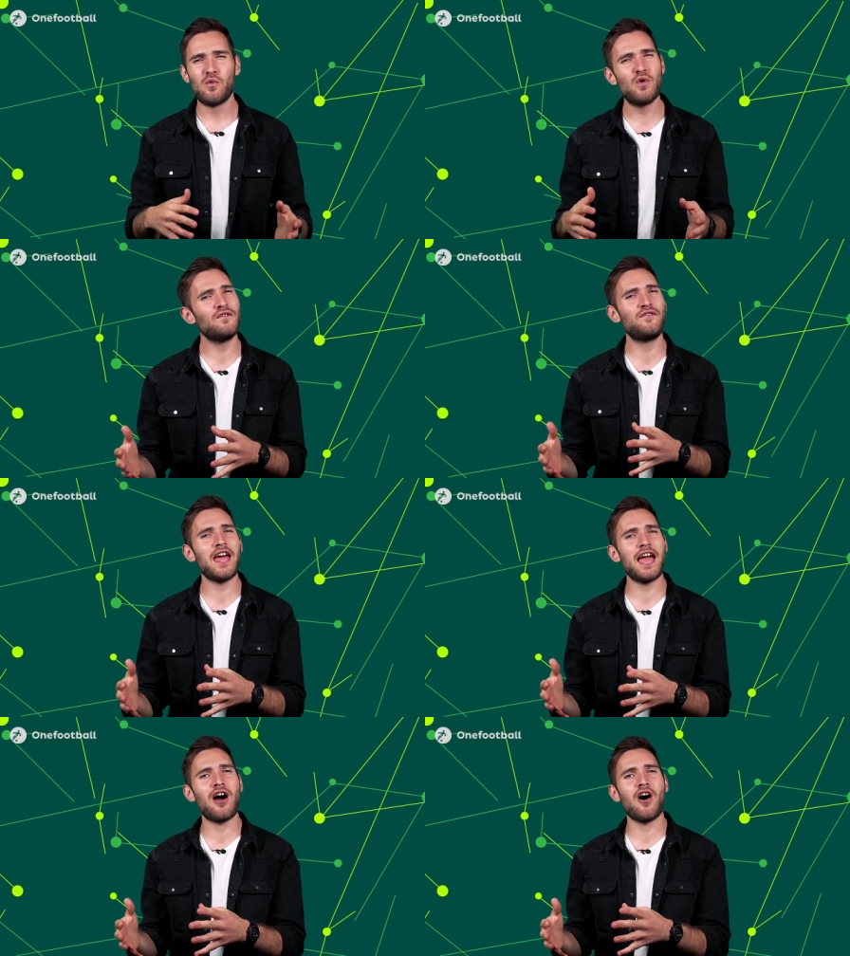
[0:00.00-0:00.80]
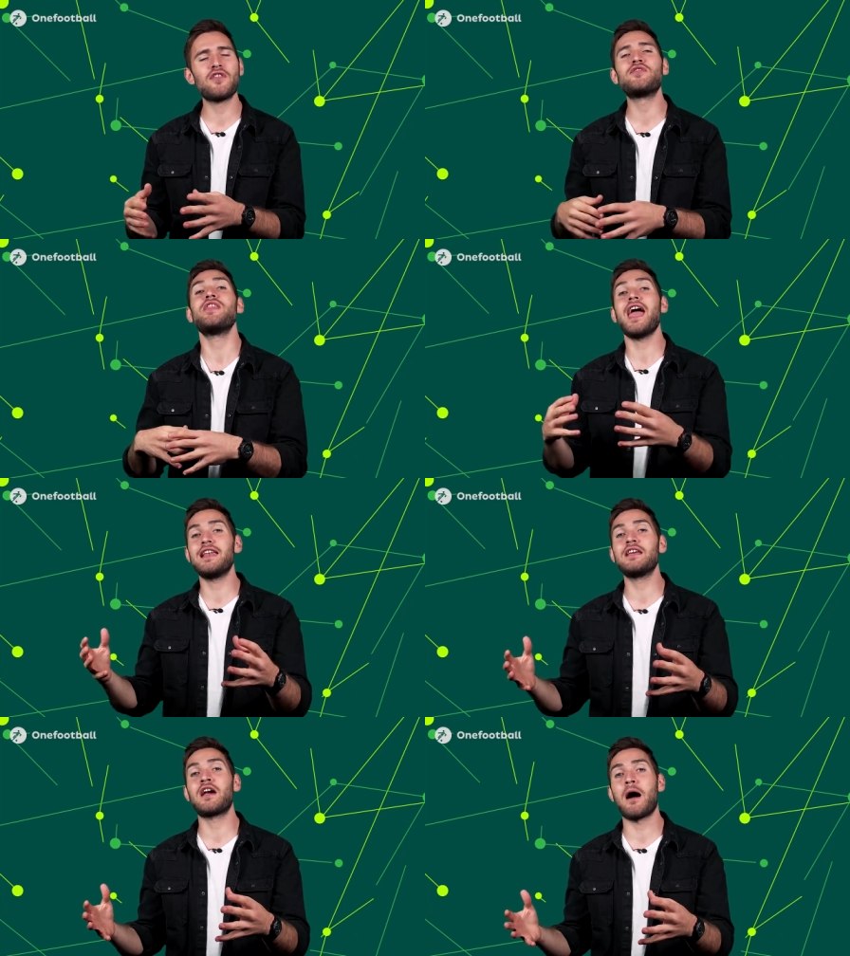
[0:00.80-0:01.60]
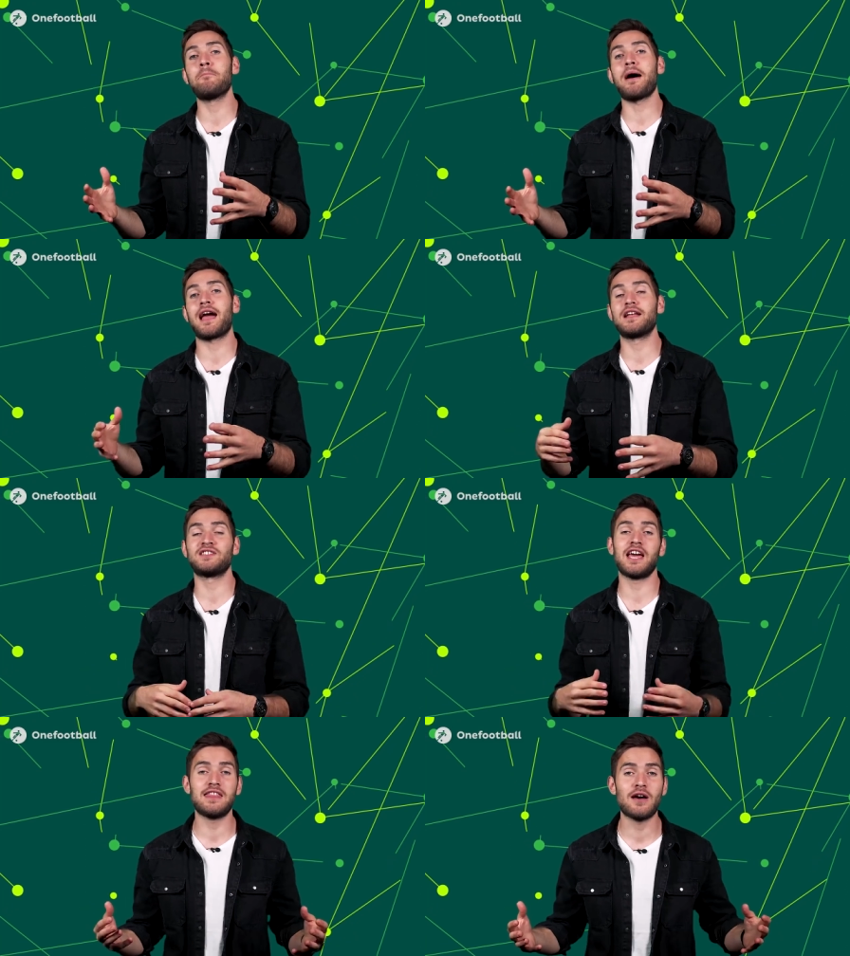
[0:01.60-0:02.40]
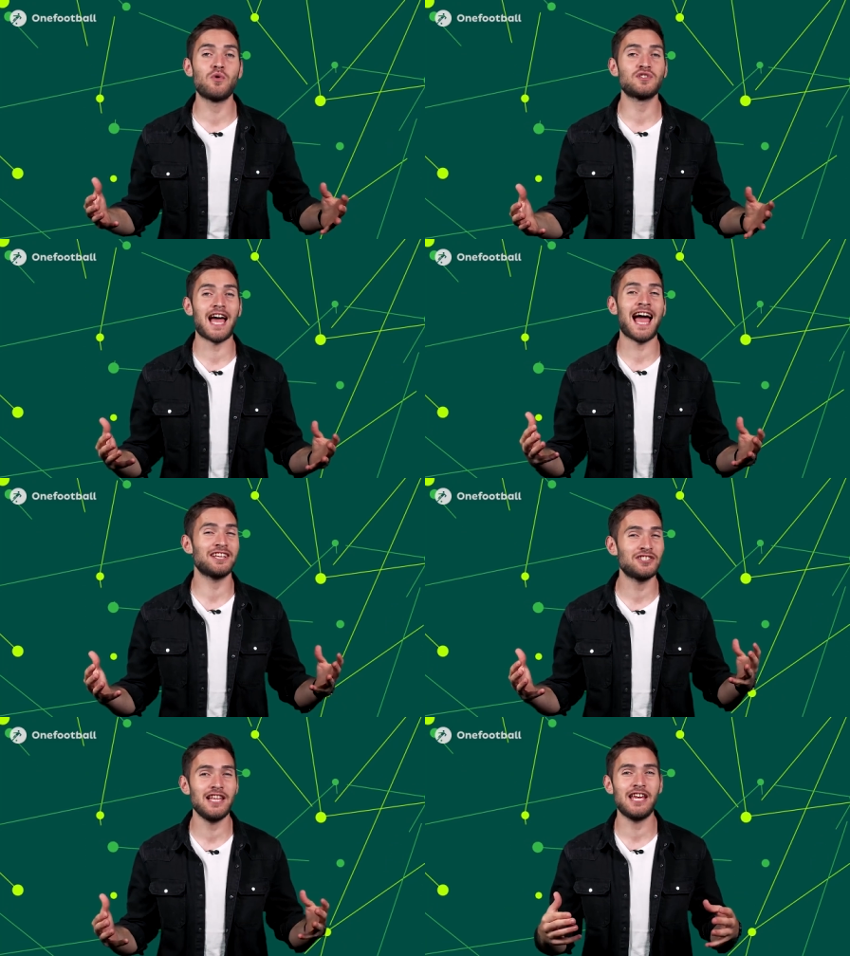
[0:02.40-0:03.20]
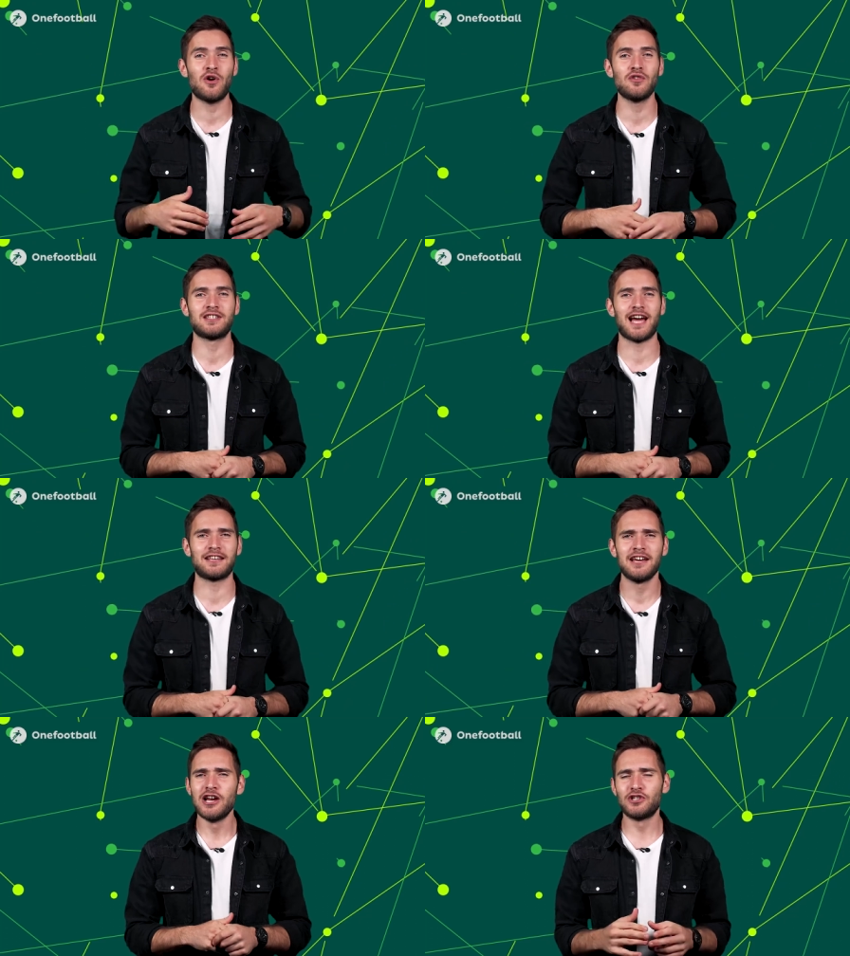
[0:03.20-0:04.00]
would VAR then come back and say there was actually contact?